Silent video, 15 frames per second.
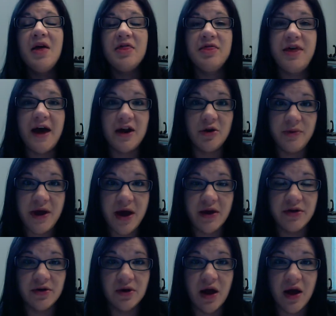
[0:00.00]
That'll be
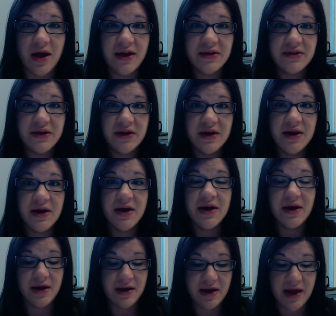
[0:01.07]
underlined.
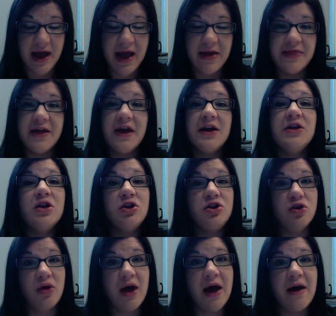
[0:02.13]
and then
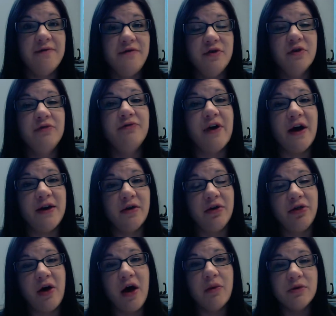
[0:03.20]
you'll have your final
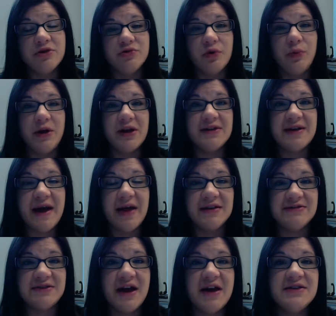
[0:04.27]
thought, which will be
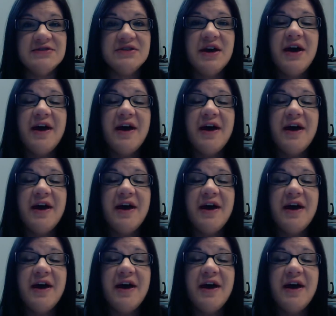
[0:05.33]
italicized.